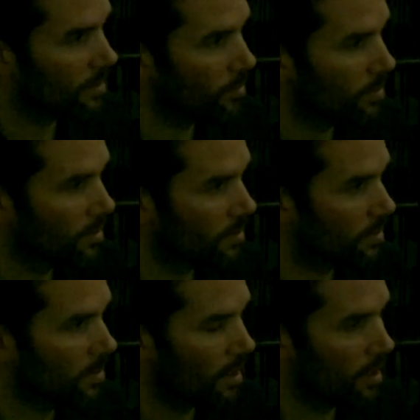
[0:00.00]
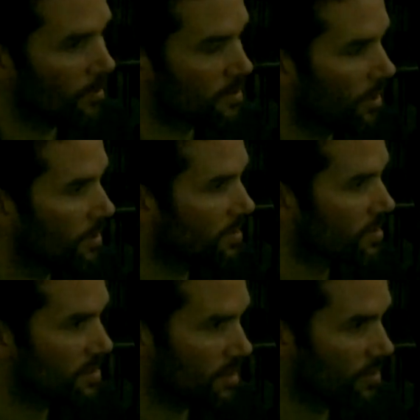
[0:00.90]
the world,
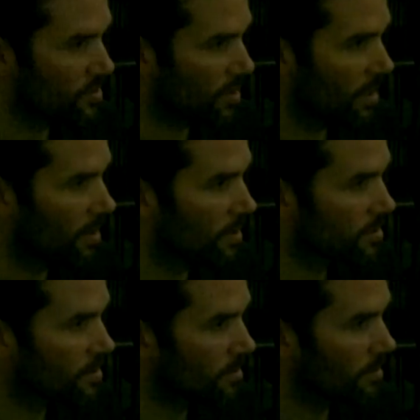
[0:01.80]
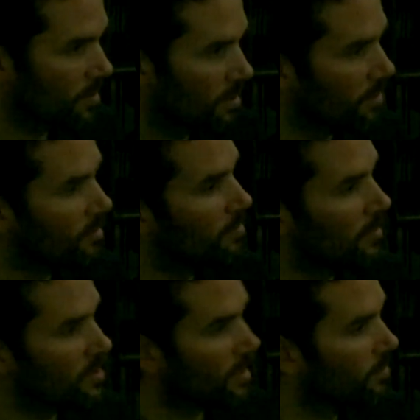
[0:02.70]
scientists and engineers
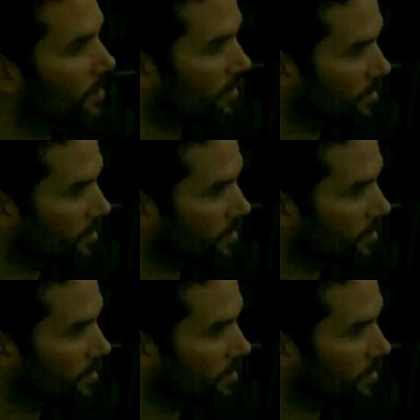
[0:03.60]
discovering